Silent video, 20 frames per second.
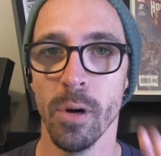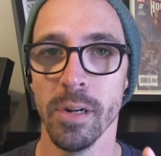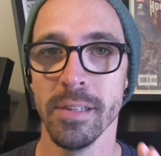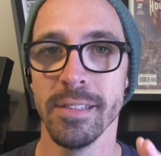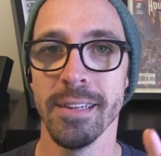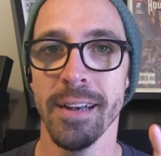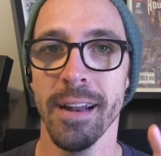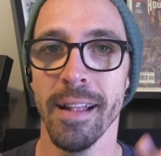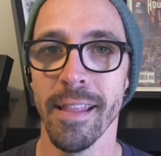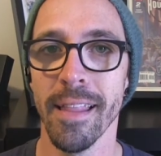What
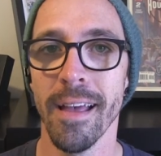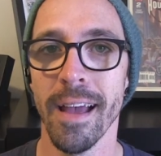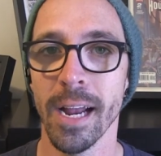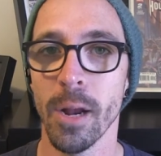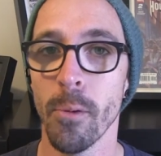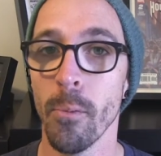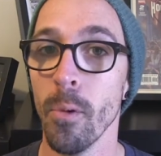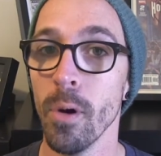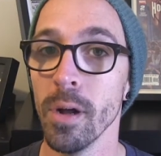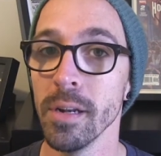did I
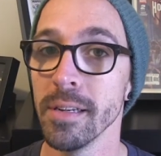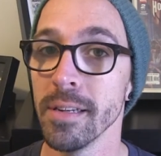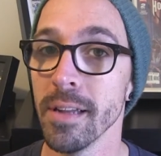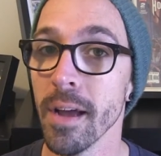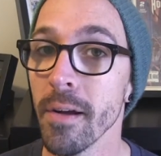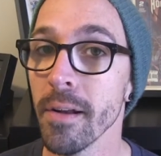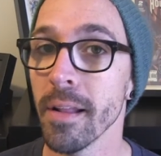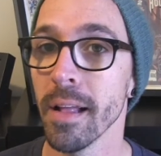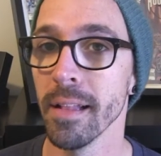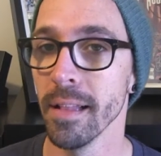like? What
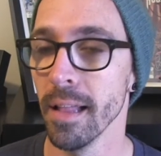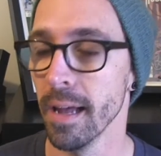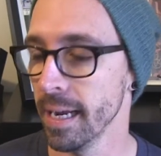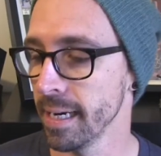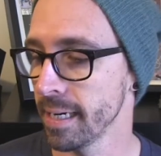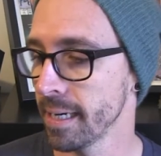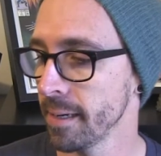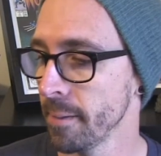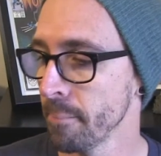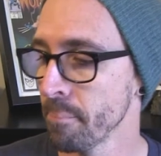don't I
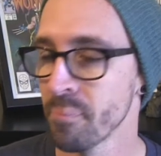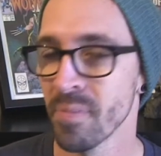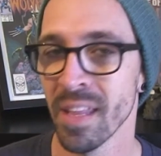like?